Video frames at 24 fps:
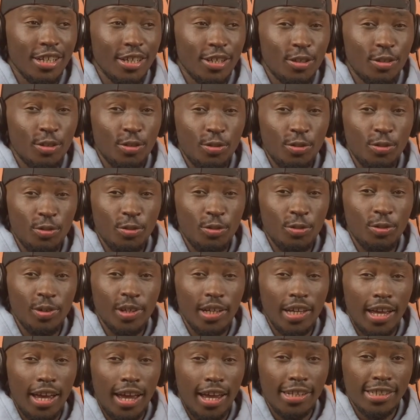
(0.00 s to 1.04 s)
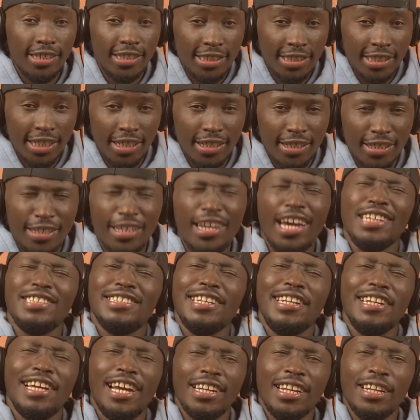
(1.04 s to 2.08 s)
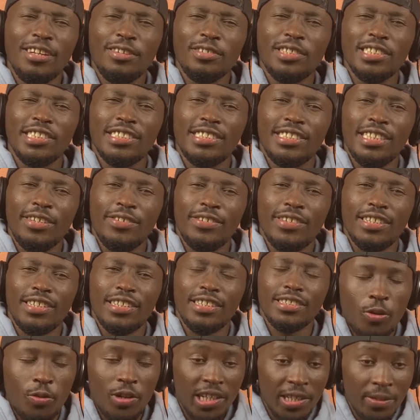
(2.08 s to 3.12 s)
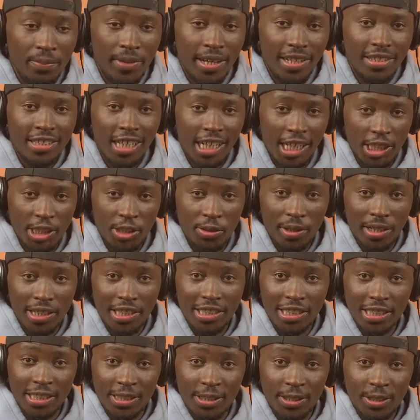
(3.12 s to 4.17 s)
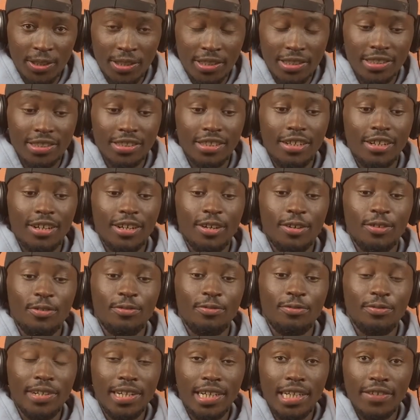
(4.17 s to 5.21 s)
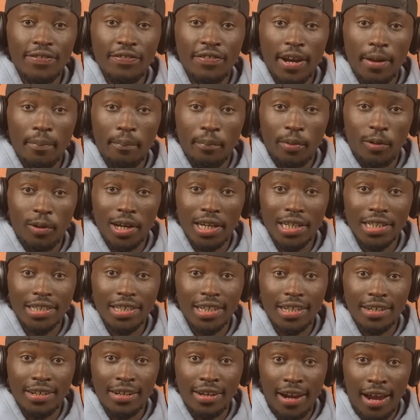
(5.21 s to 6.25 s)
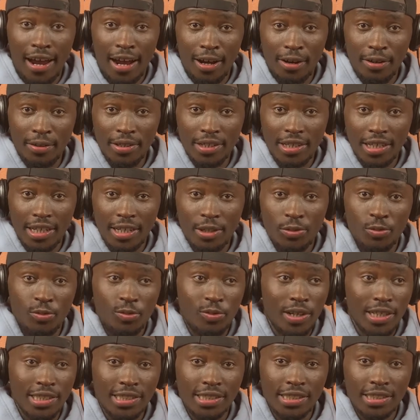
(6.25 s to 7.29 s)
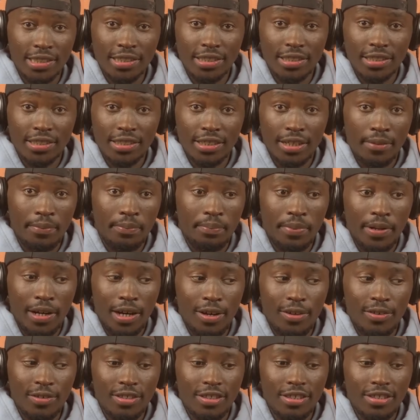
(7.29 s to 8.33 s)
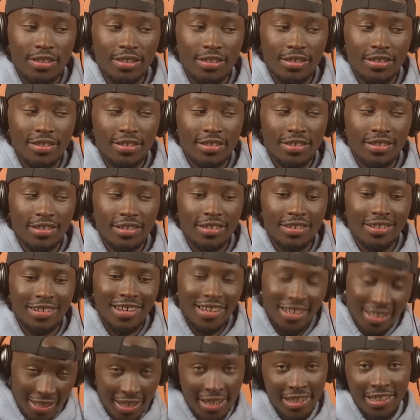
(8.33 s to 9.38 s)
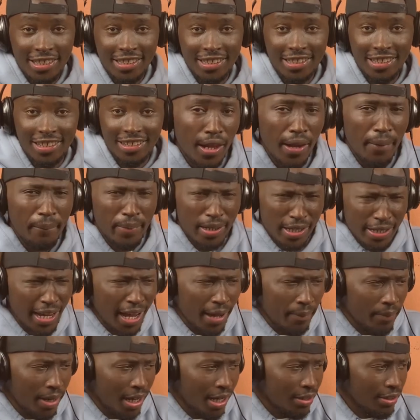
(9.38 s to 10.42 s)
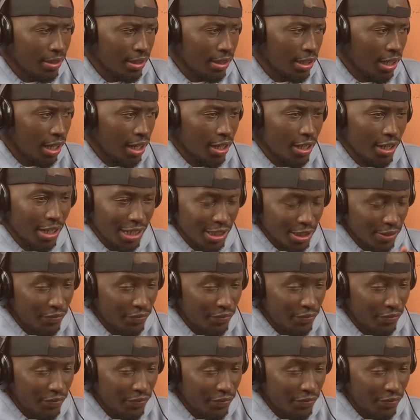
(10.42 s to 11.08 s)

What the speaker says: cool as shit. He actually kind of looks serious. When he met Tanjo, he just looked really flamboyant and loud and wasn't about anything. But yeah, man, it's